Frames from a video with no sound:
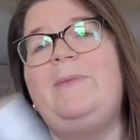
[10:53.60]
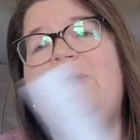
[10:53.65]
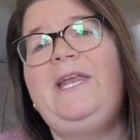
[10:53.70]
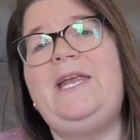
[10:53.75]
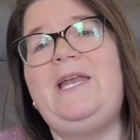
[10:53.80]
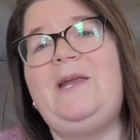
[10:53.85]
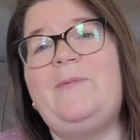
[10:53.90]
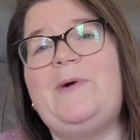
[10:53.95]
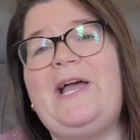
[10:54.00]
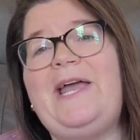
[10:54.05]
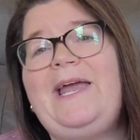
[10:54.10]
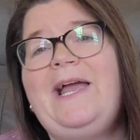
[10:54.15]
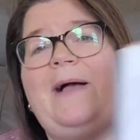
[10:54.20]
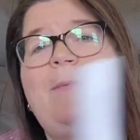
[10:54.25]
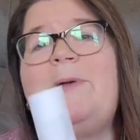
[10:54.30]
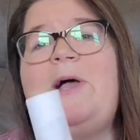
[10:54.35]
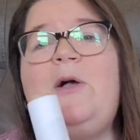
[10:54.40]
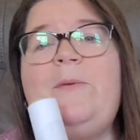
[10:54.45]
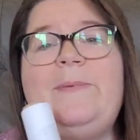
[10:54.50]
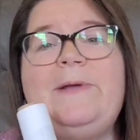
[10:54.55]
But anyway,
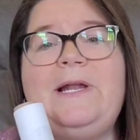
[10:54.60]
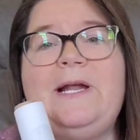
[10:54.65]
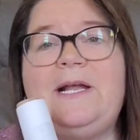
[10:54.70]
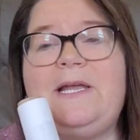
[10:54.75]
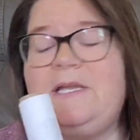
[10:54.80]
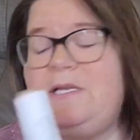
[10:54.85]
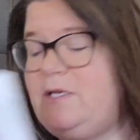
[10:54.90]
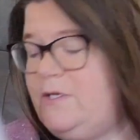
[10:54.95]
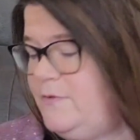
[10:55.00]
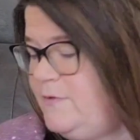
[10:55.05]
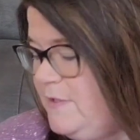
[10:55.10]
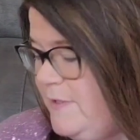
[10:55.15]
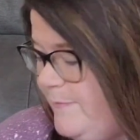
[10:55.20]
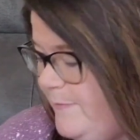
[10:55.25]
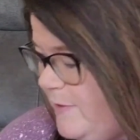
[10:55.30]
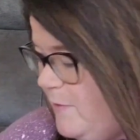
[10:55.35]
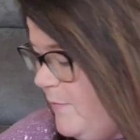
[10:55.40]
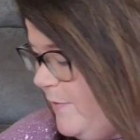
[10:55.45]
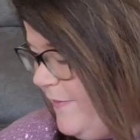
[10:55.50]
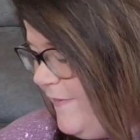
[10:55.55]
I'm hoping I can do
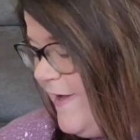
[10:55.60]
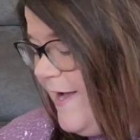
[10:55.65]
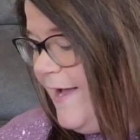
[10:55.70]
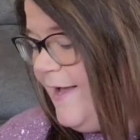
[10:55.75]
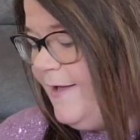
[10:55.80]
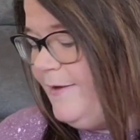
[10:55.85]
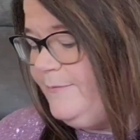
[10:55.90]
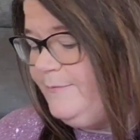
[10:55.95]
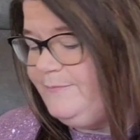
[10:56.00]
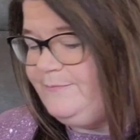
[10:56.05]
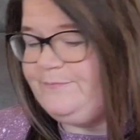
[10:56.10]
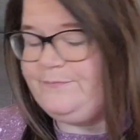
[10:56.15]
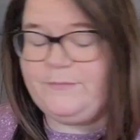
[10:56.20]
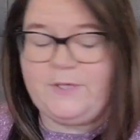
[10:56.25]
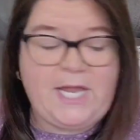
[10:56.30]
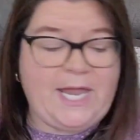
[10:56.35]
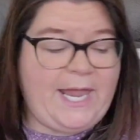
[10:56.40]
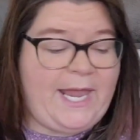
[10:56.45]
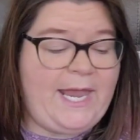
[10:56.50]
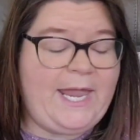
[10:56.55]
something with that.
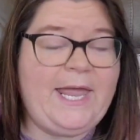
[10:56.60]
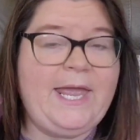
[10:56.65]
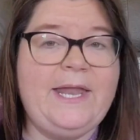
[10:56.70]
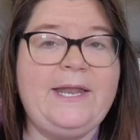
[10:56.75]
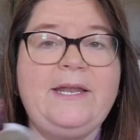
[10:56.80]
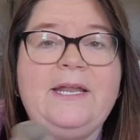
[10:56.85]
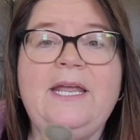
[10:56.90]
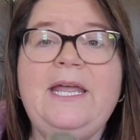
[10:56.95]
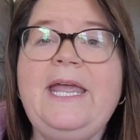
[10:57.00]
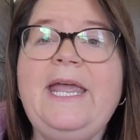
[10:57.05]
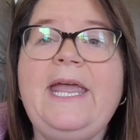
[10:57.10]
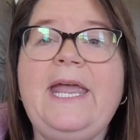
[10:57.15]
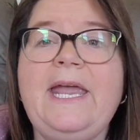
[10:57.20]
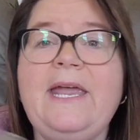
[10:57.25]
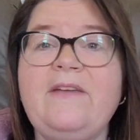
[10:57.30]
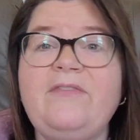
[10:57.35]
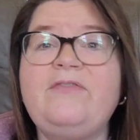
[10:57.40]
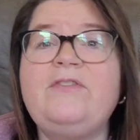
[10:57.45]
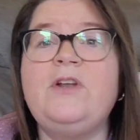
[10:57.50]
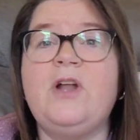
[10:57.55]
And
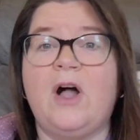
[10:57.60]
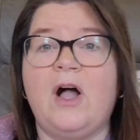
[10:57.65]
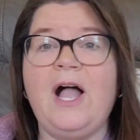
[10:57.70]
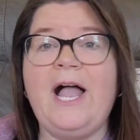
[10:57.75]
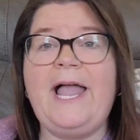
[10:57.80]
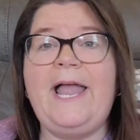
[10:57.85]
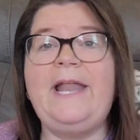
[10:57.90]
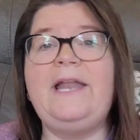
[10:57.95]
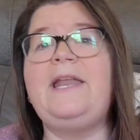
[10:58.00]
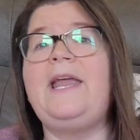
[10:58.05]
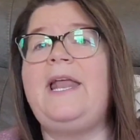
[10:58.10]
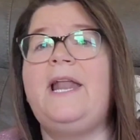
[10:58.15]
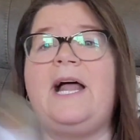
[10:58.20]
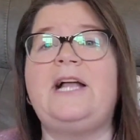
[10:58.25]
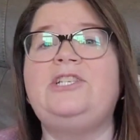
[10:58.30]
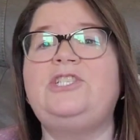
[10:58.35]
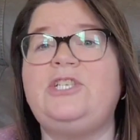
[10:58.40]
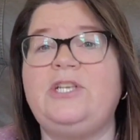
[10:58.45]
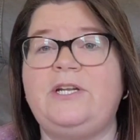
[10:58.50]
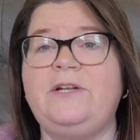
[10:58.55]
if not, and
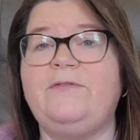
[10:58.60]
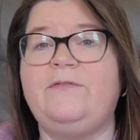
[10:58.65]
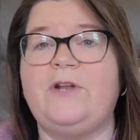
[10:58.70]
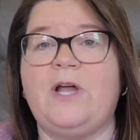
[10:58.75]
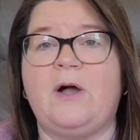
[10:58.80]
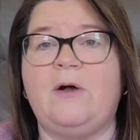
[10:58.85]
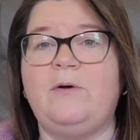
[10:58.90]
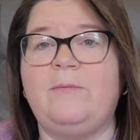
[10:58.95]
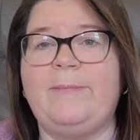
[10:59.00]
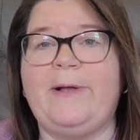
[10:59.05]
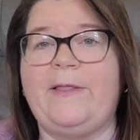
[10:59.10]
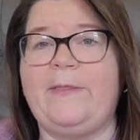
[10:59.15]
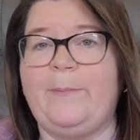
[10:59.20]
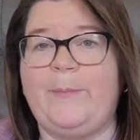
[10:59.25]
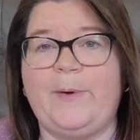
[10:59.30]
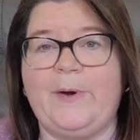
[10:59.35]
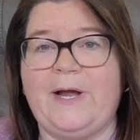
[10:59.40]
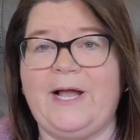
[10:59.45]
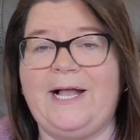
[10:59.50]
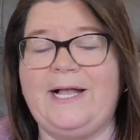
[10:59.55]
I should have known by the
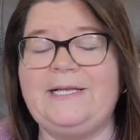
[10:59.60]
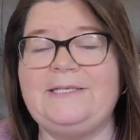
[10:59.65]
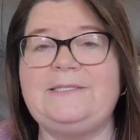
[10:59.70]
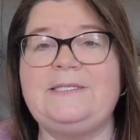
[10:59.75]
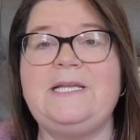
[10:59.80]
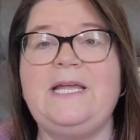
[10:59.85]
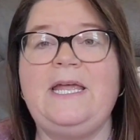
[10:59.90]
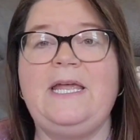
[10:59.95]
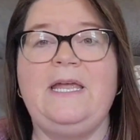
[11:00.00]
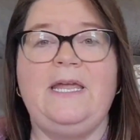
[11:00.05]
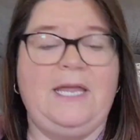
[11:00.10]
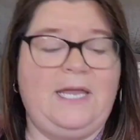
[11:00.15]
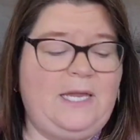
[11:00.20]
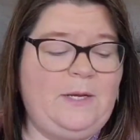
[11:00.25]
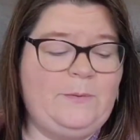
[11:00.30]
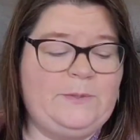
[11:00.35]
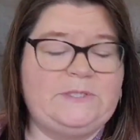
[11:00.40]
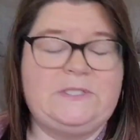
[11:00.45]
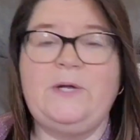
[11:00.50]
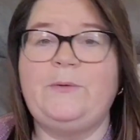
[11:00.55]
price,
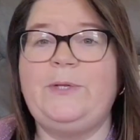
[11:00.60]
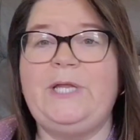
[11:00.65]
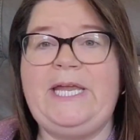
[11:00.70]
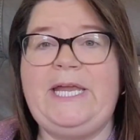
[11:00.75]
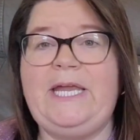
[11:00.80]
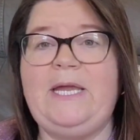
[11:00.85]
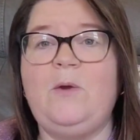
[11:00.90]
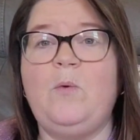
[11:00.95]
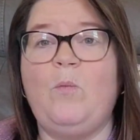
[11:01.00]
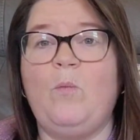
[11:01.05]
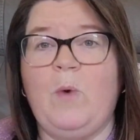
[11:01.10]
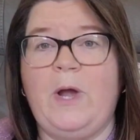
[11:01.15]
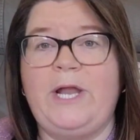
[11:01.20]
it was only